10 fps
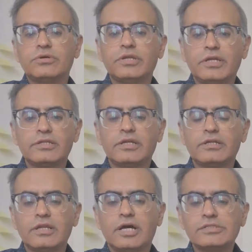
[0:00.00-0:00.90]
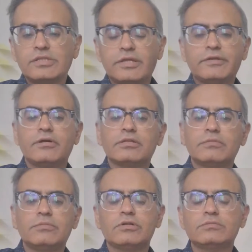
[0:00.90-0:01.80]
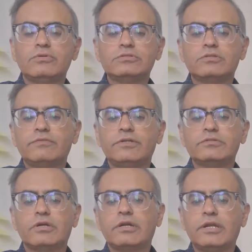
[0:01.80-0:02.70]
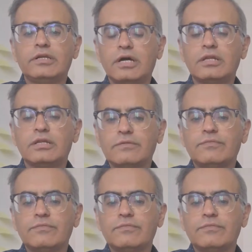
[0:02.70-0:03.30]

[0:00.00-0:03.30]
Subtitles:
create that glass slide and all that because most of it is already done,